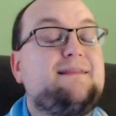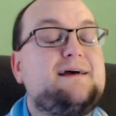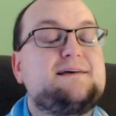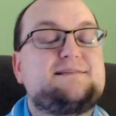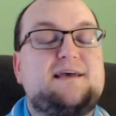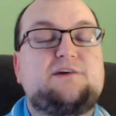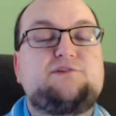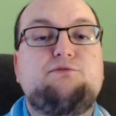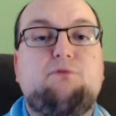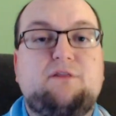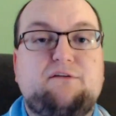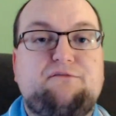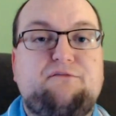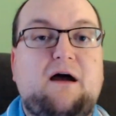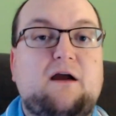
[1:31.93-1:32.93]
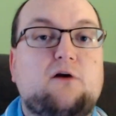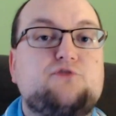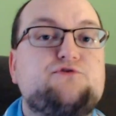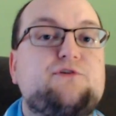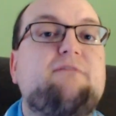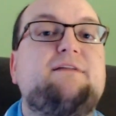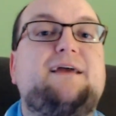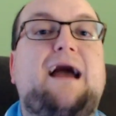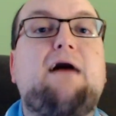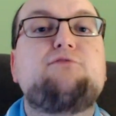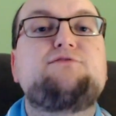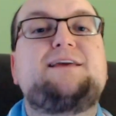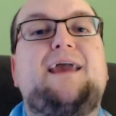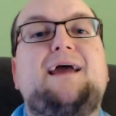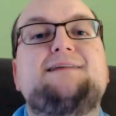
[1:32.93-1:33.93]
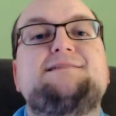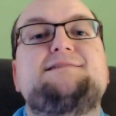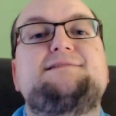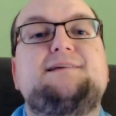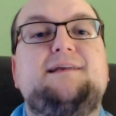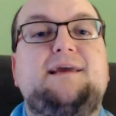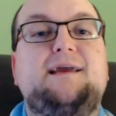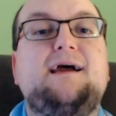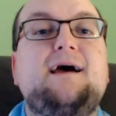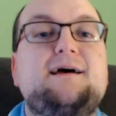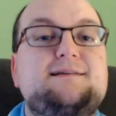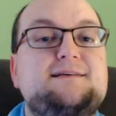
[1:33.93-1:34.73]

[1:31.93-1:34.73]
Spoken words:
That is actually when the Fire are traveling out to Kansas City